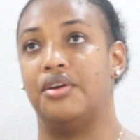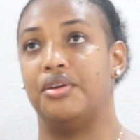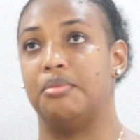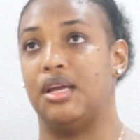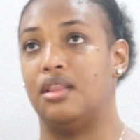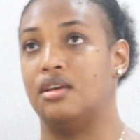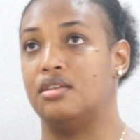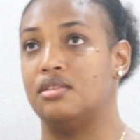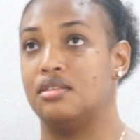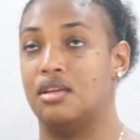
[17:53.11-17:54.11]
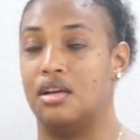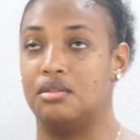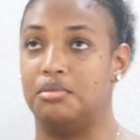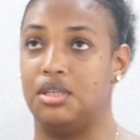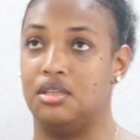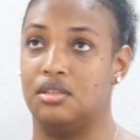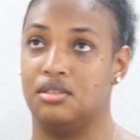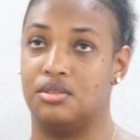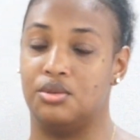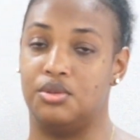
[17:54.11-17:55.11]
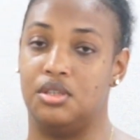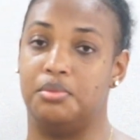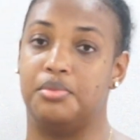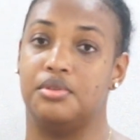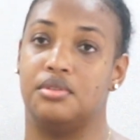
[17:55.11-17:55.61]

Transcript: air in my lungs held me so deep.